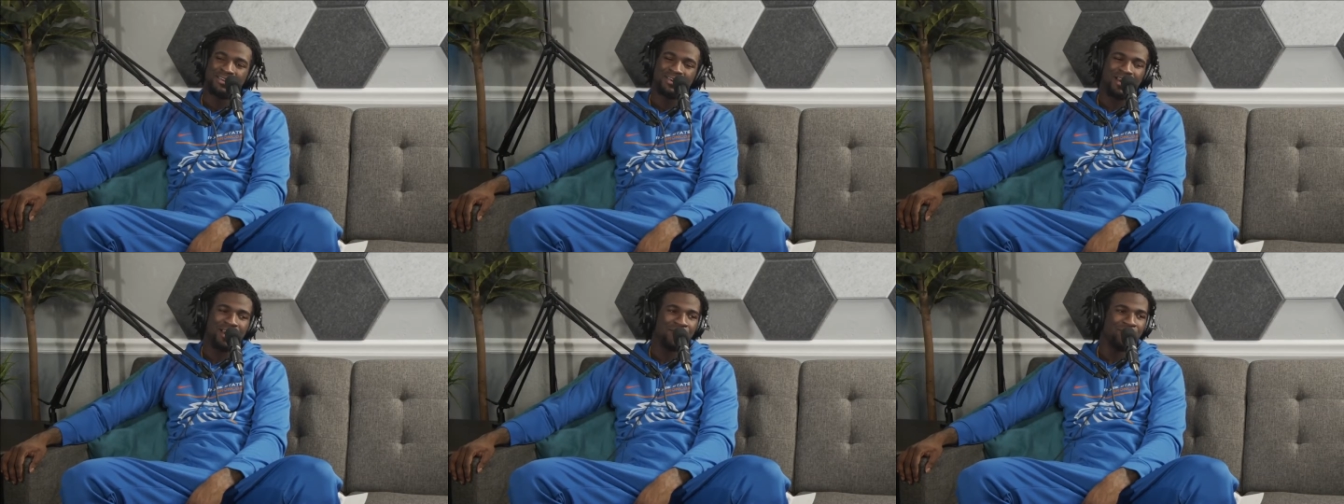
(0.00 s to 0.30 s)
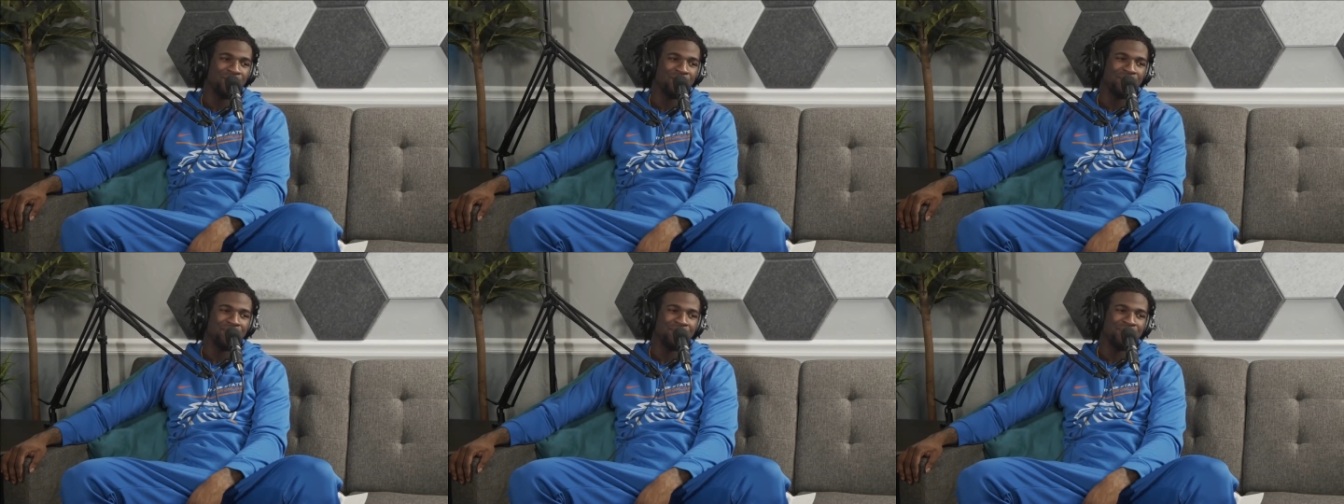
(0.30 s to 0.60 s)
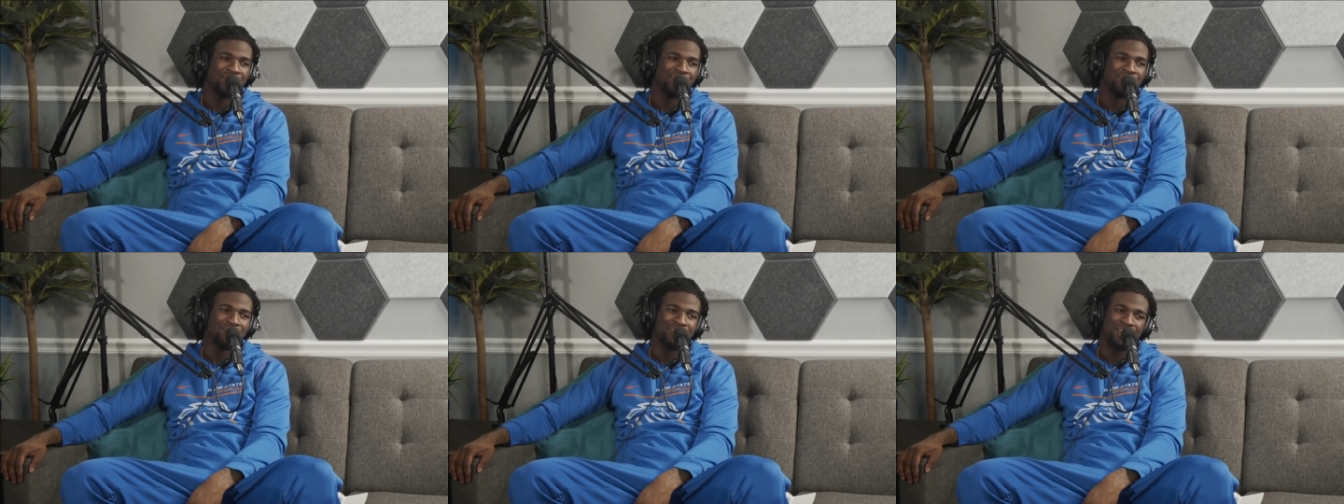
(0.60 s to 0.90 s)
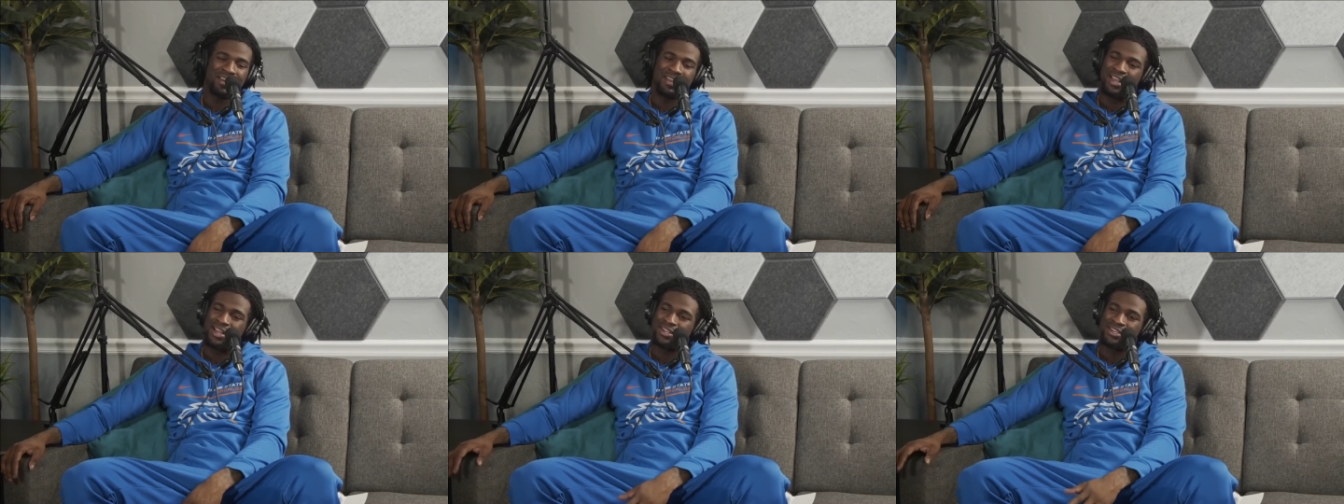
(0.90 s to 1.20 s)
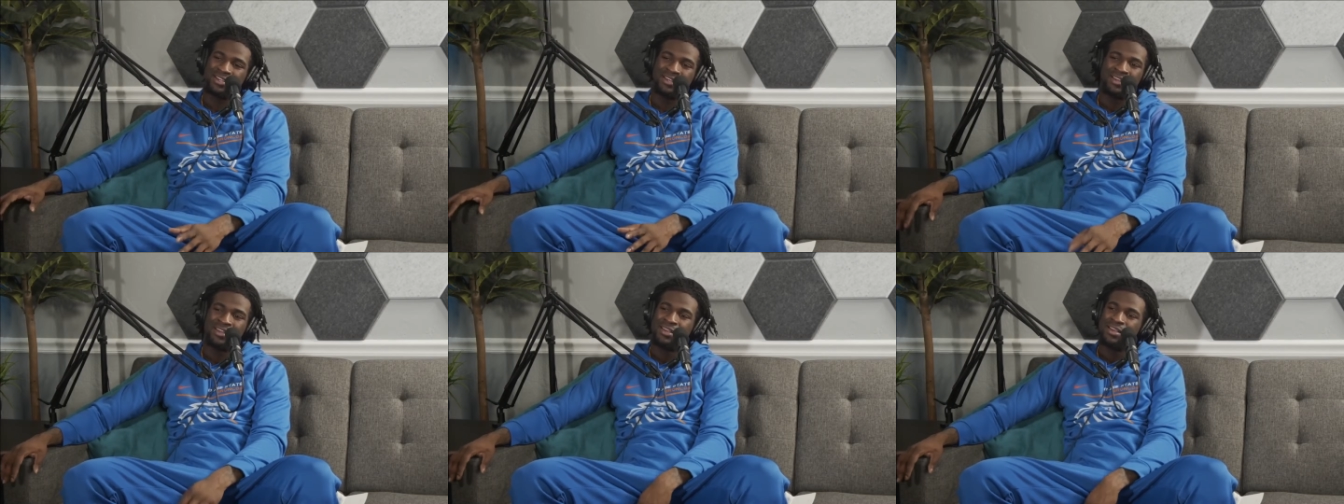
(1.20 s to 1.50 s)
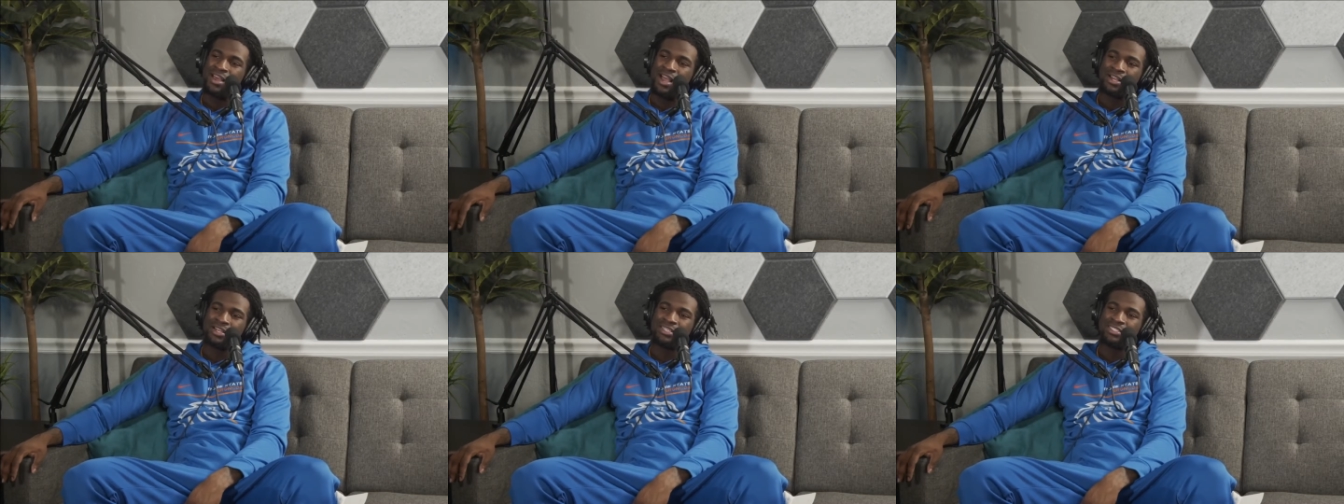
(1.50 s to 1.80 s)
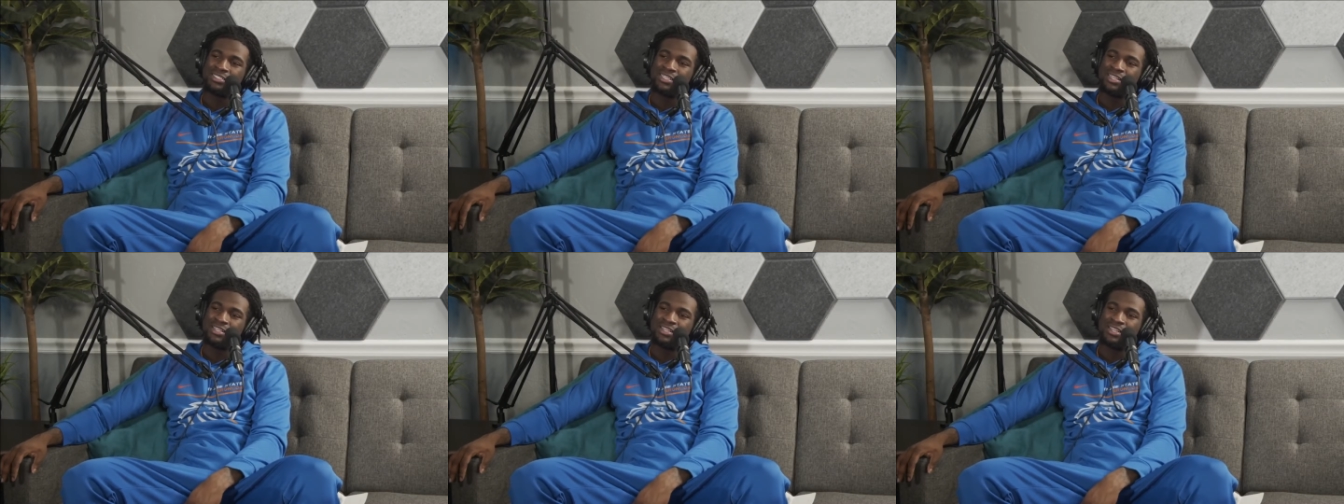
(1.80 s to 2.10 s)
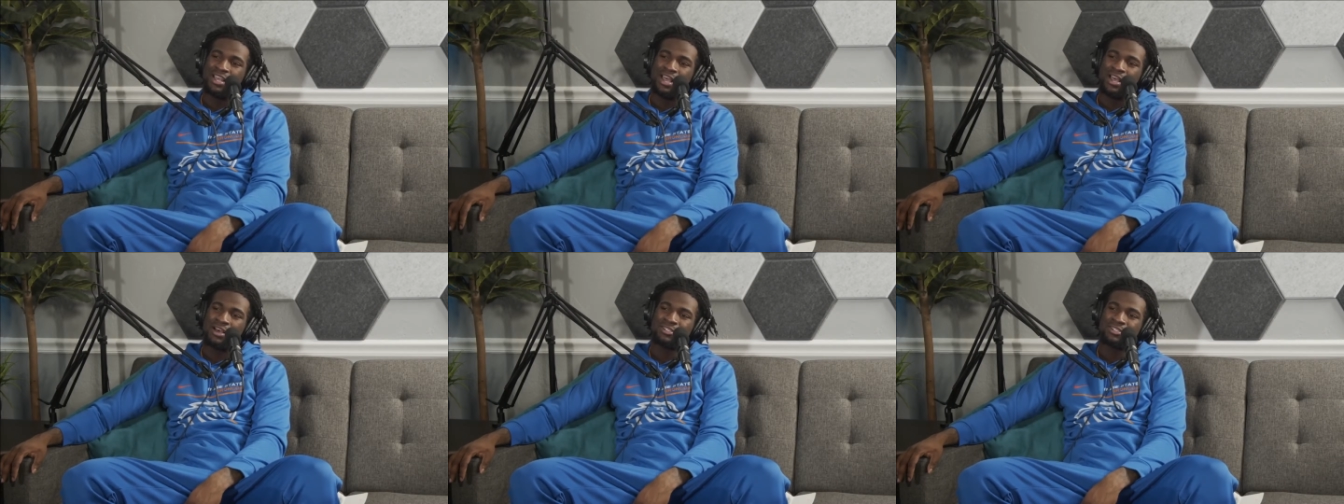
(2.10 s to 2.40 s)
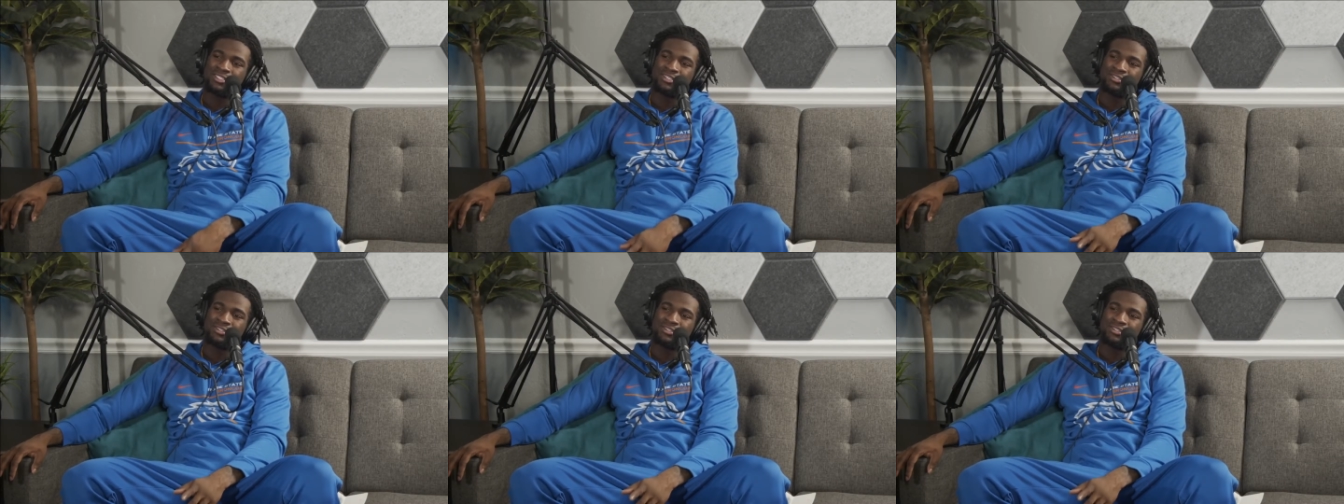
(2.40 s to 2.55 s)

I really do. Like I could sit in the house,